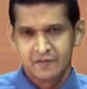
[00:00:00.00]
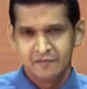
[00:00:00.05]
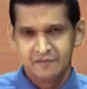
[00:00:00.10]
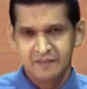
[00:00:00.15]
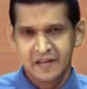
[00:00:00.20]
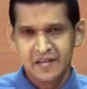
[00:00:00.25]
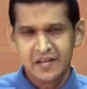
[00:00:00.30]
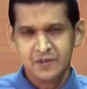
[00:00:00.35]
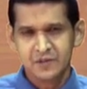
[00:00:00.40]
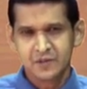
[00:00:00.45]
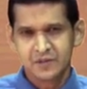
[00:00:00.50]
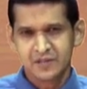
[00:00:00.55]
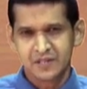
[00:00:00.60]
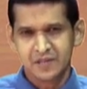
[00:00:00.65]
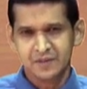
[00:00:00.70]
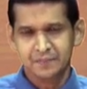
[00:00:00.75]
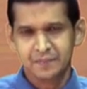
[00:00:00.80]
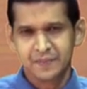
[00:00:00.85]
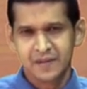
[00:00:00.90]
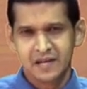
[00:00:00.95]
When you
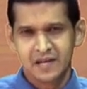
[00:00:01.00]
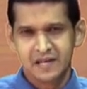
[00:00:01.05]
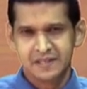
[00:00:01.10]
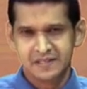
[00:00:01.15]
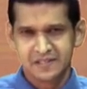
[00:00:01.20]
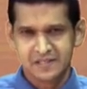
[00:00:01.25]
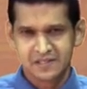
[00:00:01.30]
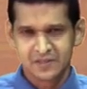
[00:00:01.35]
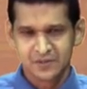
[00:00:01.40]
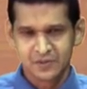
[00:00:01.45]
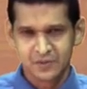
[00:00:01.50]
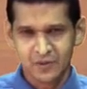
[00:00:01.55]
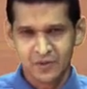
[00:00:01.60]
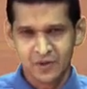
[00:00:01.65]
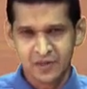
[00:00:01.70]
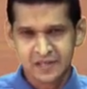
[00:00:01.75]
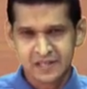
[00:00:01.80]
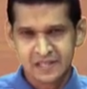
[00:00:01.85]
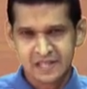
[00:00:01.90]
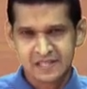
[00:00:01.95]
compare this
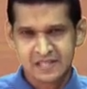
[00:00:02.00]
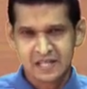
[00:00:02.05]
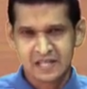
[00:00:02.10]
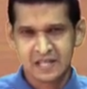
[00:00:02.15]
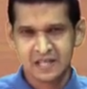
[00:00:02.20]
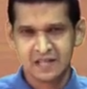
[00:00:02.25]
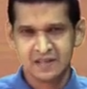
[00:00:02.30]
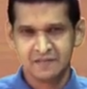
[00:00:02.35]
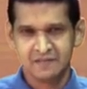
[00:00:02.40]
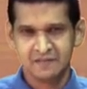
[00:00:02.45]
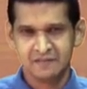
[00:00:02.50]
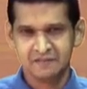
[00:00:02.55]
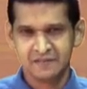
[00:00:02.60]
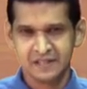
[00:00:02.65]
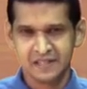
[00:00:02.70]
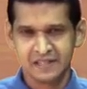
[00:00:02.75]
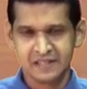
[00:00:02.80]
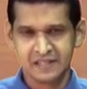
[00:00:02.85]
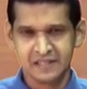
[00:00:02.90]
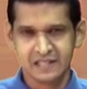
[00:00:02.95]
notice
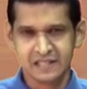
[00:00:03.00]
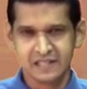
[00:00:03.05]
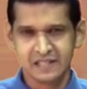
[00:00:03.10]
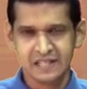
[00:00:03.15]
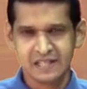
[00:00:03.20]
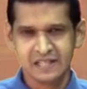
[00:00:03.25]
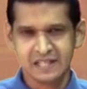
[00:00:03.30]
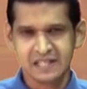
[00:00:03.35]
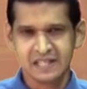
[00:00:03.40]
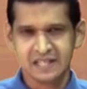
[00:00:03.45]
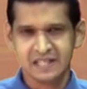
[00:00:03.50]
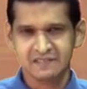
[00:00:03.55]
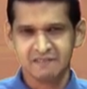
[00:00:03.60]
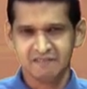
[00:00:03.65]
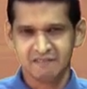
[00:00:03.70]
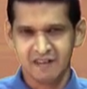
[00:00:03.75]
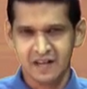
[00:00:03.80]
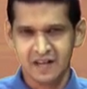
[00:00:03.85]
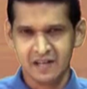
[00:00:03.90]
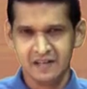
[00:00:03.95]
with the earlier
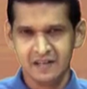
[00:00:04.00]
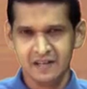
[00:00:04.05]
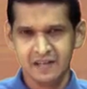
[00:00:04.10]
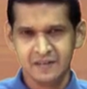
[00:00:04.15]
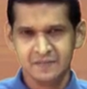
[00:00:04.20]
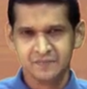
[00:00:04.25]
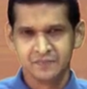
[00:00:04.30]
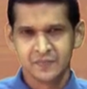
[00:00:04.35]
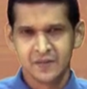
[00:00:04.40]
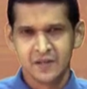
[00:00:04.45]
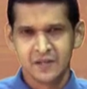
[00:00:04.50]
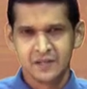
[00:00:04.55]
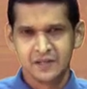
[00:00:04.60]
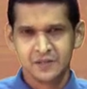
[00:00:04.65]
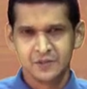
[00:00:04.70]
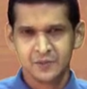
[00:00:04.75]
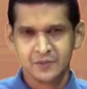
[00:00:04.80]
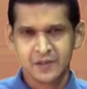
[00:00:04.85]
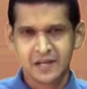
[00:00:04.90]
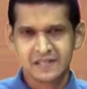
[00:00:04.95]
one,
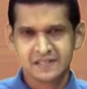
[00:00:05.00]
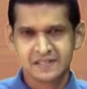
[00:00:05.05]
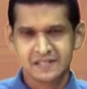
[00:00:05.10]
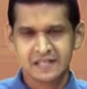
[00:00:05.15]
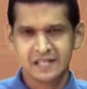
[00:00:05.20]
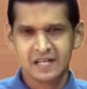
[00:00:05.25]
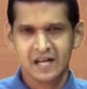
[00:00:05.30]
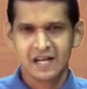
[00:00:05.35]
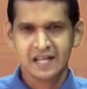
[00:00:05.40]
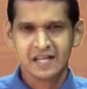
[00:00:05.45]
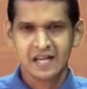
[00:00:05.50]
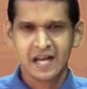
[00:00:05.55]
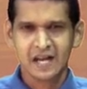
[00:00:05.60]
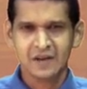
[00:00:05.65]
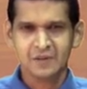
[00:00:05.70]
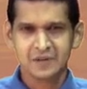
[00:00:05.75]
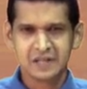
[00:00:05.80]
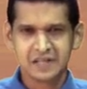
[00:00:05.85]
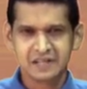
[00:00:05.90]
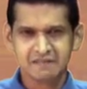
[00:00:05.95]
you can see I
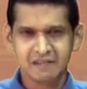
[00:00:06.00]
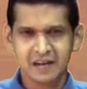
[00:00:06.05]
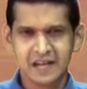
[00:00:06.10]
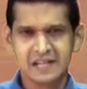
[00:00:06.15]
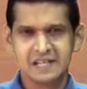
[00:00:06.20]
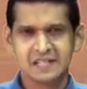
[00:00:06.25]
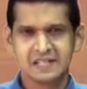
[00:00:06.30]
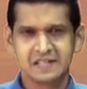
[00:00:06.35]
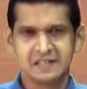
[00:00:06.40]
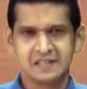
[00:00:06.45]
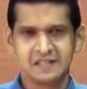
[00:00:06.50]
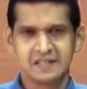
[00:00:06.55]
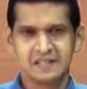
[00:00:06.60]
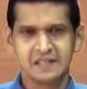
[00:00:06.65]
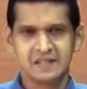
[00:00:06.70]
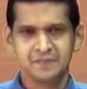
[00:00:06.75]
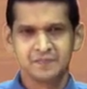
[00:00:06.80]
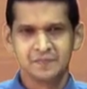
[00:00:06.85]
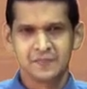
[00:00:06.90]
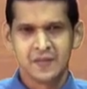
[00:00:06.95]
have divided
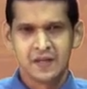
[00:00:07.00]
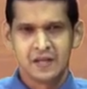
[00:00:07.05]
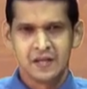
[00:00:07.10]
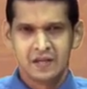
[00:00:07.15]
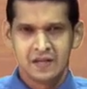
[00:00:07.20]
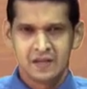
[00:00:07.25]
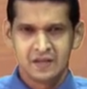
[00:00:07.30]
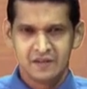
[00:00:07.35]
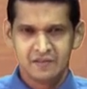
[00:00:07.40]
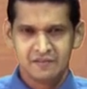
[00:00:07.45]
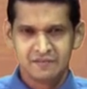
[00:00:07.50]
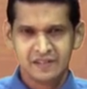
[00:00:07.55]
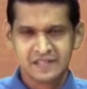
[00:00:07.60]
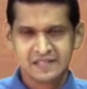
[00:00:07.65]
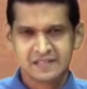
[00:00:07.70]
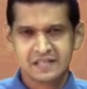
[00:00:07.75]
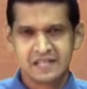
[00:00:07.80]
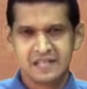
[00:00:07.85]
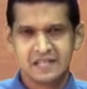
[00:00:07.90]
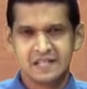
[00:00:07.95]
the
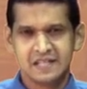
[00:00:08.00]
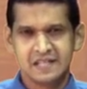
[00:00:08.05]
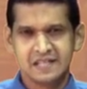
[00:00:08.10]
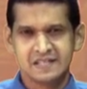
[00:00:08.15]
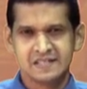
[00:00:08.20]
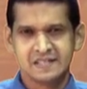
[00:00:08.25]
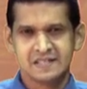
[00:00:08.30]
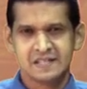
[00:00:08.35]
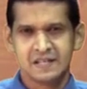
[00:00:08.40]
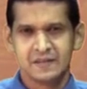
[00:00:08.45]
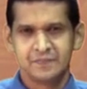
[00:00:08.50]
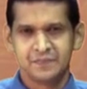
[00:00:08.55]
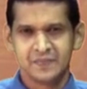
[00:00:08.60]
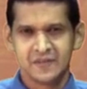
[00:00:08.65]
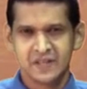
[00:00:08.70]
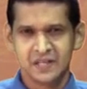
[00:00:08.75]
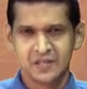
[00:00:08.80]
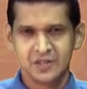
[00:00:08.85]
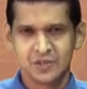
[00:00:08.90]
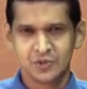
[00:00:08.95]
first sentence
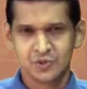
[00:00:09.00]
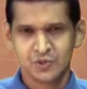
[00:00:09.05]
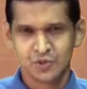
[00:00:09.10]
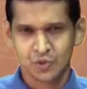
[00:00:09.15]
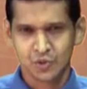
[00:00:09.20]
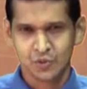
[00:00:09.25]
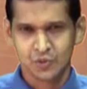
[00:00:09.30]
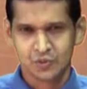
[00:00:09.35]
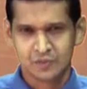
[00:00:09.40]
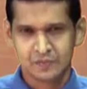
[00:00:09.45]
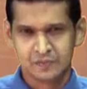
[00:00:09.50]
into two.